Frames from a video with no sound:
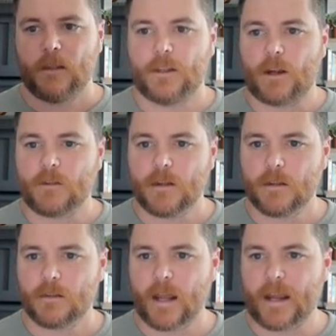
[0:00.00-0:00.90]
you know,
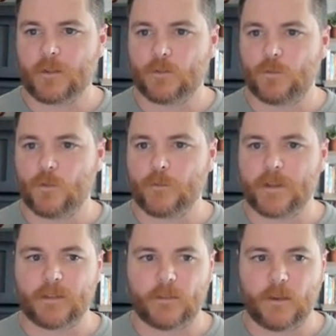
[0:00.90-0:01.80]
handled for
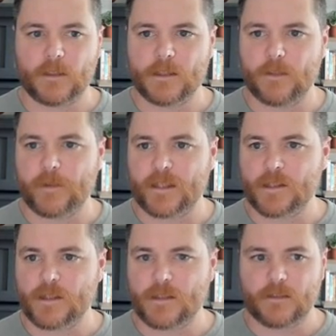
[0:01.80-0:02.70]
me. And all it's doing is
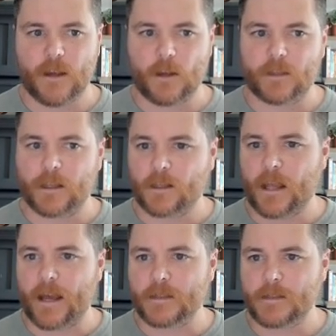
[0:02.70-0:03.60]
just toggling a
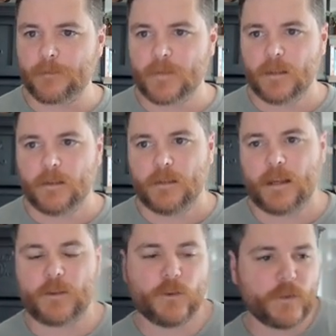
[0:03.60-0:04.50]
class.
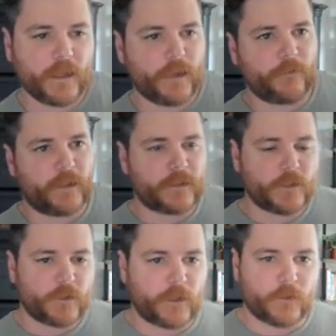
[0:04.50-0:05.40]
Now you could get
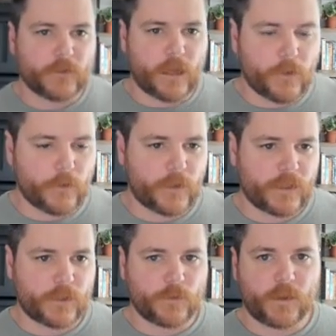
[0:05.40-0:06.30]
fancier and there's other
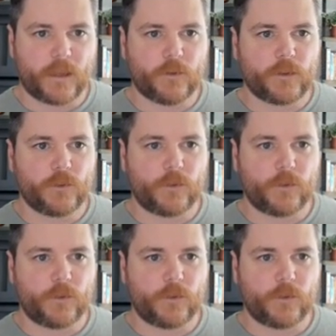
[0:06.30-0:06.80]
things that you can do.